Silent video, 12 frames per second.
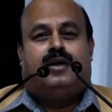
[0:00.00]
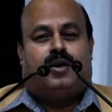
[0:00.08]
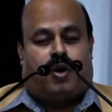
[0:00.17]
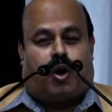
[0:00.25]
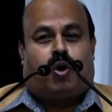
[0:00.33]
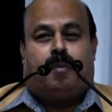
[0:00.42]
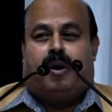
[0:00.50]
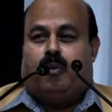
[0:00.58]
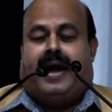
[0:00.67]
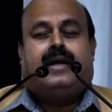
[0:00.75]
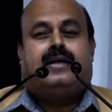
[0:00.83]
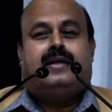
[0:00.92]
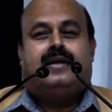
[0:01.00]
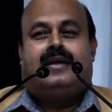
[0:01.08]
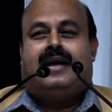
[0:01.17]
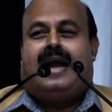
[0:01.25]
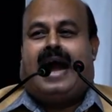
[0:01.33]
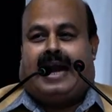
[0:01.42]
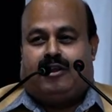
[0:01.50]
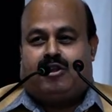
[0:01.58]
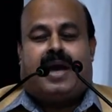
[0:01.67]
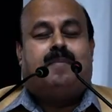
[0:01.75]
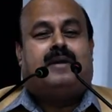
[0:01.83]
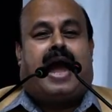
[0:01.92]
not to be wet. At the
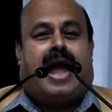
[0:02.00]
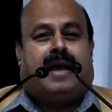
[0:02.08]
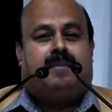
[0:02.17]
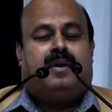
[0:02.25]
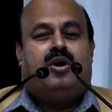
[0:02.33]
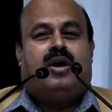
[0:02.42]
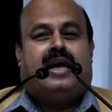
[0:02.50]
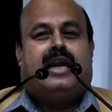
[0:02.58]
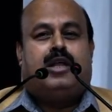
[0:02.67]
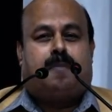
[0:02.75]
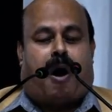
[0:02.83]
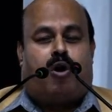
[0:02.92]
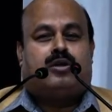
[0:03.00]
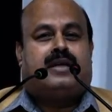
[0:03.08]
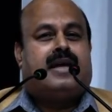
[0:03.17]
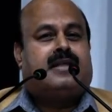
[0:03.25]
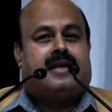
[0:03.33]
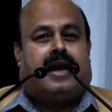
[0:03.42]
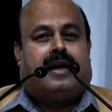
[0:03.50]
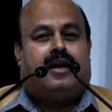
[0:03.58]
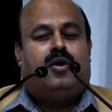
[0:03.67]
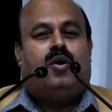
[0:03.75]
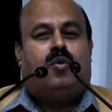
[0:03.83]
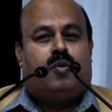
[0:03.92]
same time, in each power station,
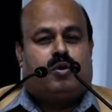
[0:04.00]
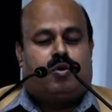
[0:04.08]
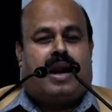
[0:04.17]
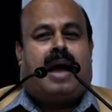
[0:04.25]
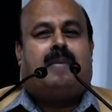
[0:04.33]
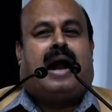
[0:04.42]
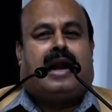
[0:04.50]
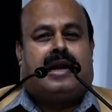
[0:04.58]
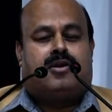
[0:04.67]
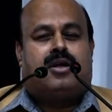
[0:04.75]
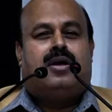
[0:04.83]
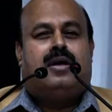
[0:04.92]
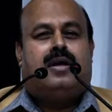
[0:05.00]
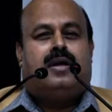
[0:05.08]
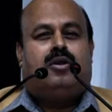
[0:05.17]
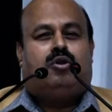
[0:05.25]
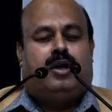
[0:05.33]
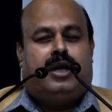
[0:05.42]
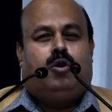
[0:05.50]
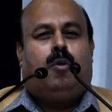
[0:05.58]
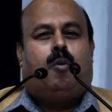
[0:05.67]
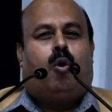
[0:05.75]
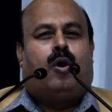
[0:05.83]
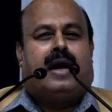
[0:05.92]
we should have at least three to
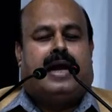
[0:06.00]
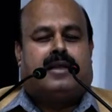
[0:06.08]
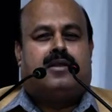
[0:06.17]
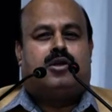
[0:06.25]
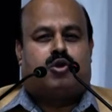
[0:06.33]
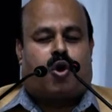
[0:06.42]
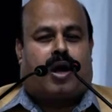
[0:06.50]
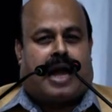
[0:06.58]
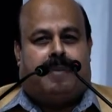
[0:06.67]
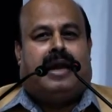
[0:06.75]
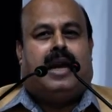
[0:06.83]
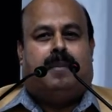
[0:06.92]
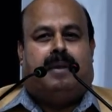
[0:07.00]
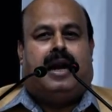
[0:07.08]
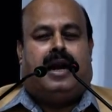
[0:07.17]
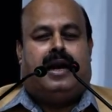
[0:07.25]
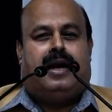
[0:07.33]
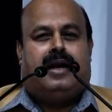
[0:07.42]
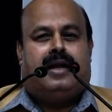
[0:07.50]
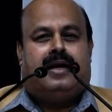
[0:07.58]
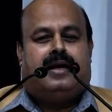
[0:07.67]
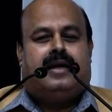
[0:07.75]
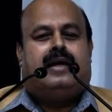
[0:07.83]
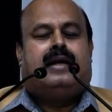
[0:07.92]
four days stock available.
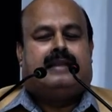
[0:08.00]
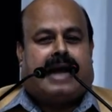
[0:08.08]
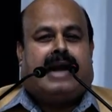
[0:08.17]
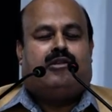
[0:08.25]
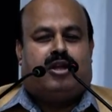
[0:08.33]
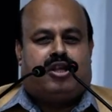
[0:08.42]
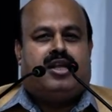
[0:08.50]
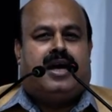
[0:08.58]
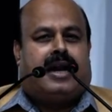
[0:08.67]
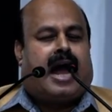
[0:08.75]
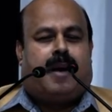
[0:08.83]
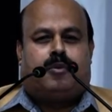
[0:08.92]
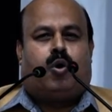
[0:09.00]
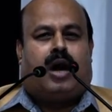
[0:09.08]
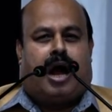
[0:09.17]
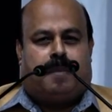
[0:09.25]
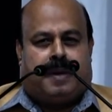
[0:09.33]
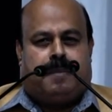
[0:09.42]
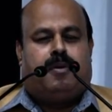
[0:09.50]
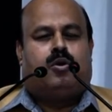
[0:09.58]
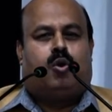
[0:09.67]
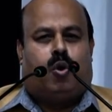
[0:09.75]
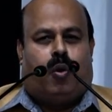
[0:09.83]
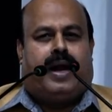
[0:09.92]
That this year I have told our people
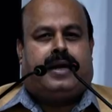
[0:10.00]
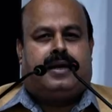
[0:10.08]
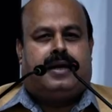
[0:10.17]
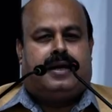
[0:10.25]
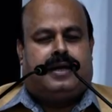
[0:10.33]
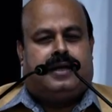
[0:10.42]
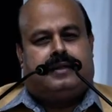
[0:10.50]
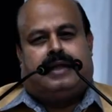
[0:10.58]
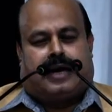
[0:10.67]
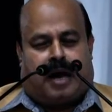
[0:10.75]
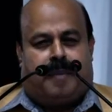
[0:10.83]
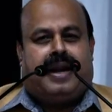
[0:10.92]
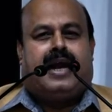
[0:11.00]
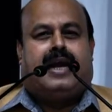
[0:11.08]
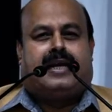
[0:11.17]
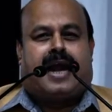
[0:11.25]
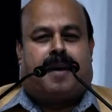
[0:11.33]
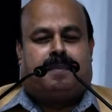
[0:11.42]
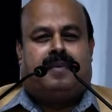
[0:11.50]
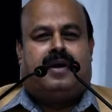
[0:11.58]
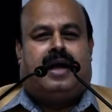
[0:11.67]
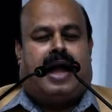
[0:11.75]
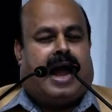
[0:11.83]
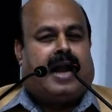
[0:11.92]
to do it. They're covering it up.
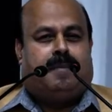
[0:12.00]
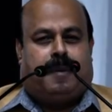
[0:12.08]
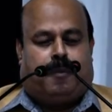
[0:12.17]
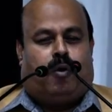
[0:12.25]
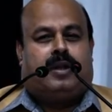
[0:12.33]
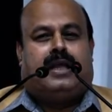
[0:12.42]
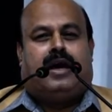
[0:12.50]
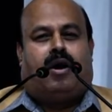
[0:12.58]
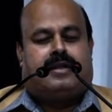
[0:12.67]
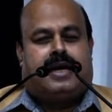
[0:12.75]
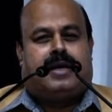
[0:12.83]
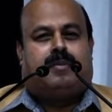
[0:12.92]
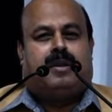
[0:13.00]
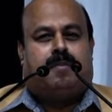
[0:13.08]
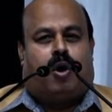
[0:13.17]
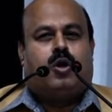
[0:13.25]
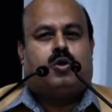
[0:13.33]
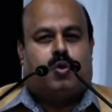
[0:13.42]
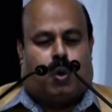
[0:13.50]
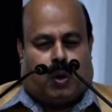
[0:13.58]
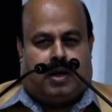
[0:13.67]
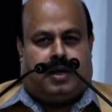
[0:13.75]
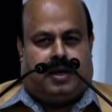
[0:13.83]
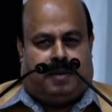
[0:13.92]
And before the onset of the monsoon,
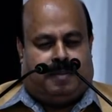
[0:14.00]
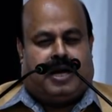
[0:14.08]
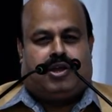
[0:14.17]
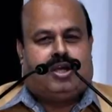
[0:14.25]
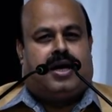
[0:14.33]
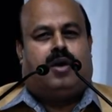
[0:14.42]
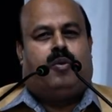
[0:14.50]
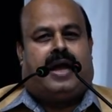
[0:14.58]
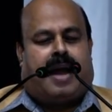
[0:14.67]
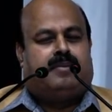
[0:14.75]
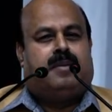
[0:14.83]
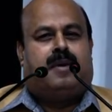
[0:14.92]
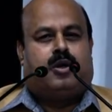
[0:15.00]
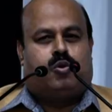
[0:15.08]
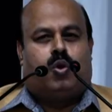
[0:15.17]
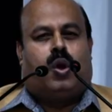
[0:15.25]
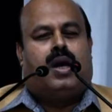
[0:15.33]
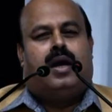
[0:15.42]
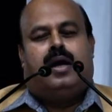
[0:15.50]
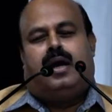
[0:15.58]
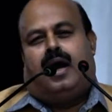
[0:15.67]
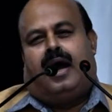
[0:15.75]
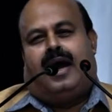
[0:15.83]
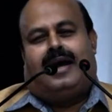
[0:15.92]
because here we have the monsoon,
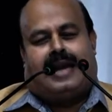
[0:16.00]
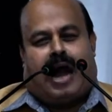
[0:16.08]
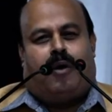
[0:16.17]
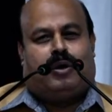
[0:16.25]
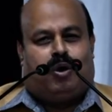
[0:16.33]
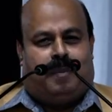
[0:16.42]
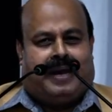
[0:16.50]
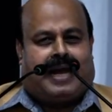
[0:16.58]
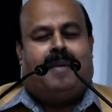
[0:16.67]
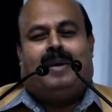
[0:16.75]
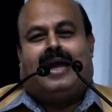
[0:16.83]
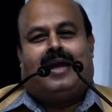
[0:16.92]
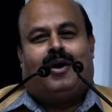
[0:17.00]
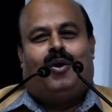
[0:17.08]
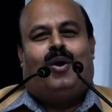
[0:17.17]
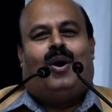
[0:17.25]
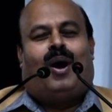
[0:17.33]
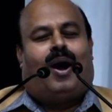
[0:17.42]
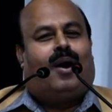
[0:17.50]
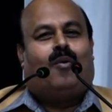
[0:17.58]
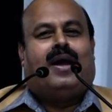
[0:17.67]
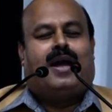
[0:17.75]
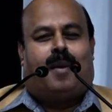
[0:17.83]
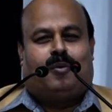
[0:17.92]
and uh, now it will be coming, uh,
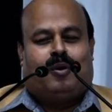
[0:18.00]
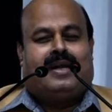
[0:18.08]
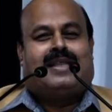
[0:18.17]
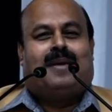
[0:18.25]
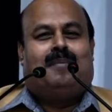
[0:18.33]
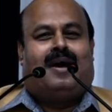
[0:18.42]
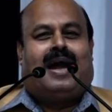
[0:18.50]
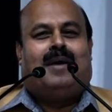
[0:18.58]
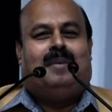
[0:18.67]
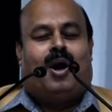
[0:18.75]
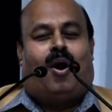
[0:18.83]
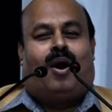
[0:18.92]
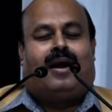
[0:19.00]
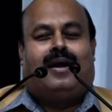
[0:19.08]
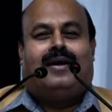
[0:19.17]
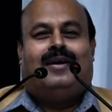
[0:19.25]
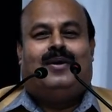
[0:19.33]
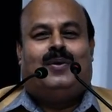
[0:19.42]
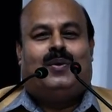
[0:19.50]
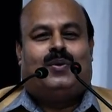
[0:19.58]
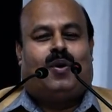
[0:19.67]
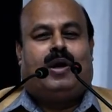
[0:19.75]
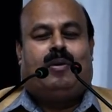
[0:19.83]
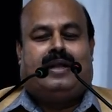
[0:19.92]
going up to December and beyond.
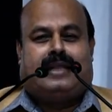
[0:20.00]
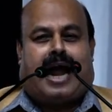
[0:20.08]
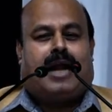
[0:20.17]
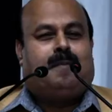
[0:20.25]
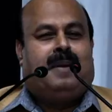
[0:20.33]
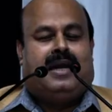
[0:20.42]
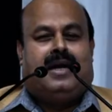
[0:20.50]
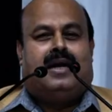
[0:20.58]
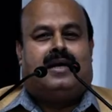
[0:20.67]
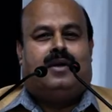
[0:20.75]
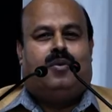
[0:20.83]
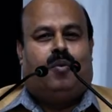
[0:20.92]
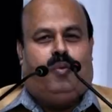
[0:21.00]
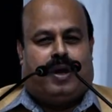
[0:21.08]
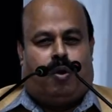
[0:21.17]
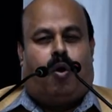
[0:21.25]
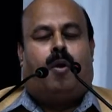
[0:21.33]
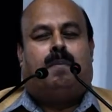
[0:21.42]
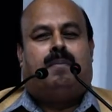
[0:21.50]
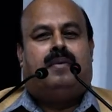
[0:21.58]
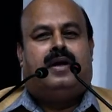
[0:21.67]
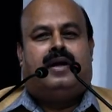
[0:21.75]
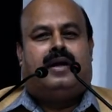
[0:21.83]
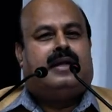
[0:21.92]
So during that period, we hope
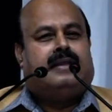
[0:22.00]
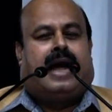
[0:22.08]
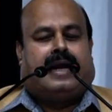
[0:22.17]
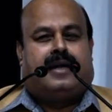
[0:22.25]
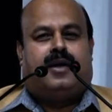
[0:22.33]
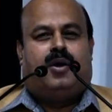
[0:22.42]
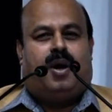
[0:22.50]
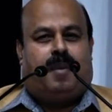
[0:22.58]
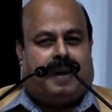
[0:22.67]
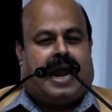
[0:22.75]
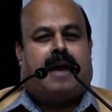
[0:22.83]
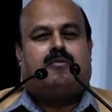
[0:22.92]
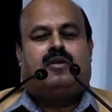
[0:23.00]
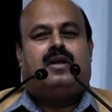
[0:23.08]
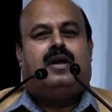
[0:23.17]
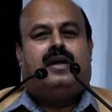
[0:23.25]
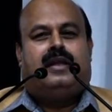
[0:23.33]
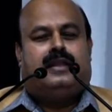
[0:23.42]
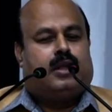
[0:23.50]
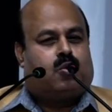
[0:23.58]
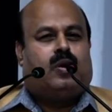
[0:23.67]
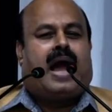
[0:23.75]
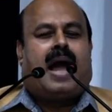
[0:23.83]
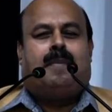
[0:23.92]
that perhaps this
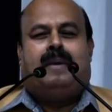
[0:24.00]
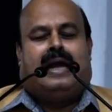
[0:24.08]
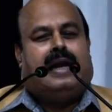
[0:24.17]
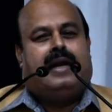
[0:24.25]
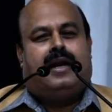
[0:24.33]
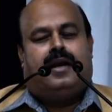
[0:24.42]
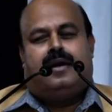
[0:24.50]
could have been